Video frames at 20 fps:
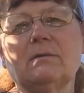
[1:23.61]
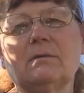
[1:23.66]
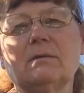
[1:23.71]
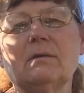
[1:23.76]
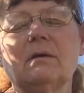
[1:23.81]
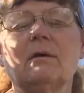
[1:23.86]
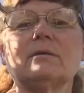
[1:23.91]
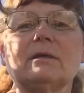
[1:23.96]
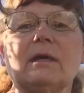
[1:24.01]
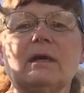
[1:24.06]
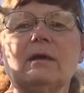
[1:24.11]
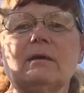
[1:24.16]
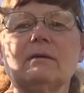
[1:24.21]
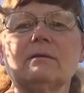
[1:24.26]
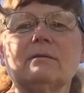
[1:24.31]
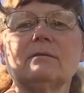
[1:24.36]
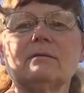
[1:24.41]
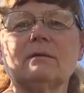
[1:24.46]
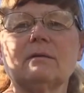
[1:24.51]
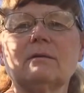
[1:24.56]
So
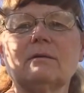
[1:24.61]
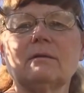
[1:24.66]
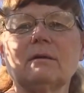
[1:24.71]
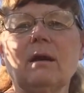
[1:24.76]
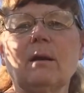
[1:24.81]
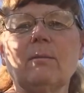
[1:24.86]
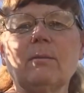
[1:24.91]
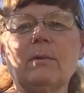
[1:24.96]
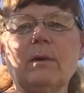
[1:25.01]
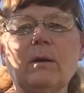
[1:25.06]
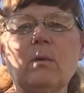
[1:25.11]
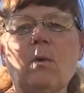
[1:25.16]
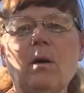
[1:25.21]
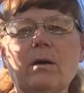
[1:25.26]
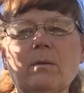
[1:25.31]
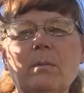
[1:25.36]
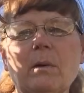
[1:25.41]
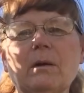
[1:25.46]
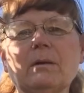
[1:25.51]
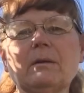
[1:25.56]
I'll bring a
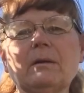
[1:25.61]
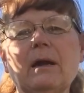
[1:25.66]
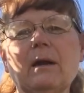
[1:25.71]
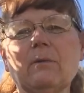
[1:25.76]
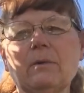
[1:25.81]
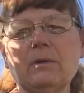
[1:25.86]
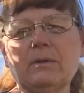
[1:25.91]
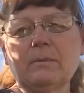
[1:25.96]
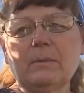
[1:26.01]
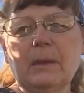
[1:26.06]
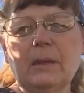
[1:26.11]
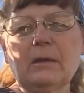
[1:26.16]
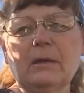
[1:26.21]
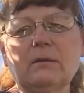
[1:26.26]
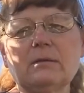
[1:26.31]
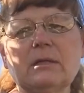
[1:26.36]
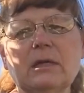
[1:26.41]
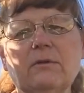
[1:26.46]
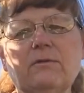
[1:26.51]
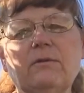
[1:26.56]
water bottle out with me and
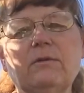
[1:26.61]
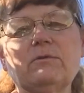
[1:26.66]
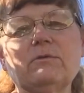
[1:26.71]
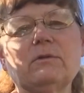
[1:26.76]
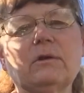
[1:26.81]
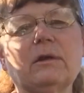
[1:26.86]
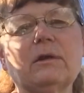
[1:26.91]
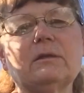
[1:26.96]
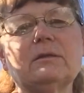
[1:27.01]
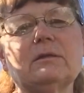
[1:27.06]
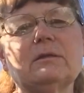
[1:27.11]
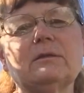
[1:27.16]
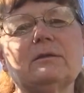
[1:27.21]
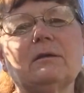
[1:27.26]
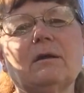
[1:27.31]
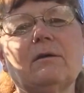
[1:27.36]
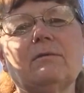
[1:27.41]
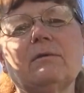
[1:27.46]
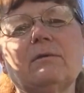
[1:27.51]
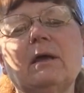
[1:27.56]
I'll take a few drinks and
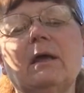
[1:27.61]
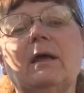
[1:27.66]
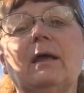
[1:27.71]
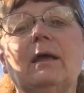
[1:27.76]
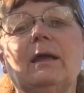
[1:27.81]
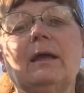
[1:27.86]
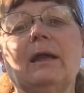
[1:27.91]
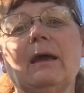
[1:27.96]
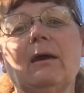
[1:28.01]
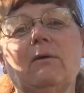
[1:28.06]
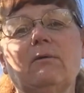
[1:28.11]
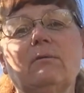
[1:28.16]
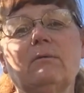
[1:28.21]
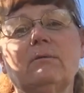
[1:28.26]
stuff. Now,